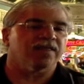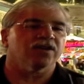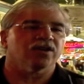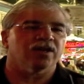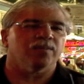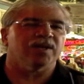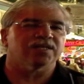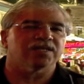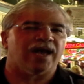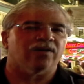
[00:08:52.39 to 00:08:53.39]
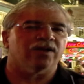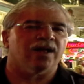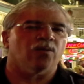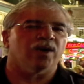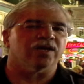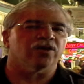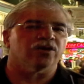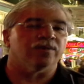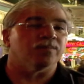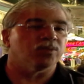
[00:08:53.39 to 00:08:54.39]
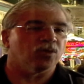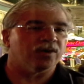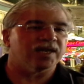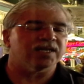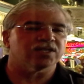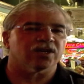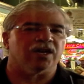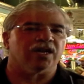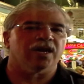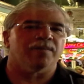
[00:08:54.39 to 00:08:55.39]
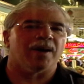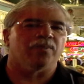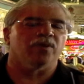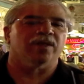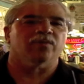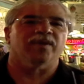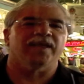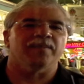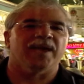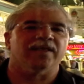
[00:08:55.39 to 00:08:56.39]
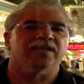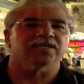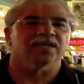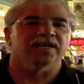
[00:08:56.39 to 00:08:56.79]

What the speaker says: I think you're going to be astounded at what your employees are going to come up with when they make this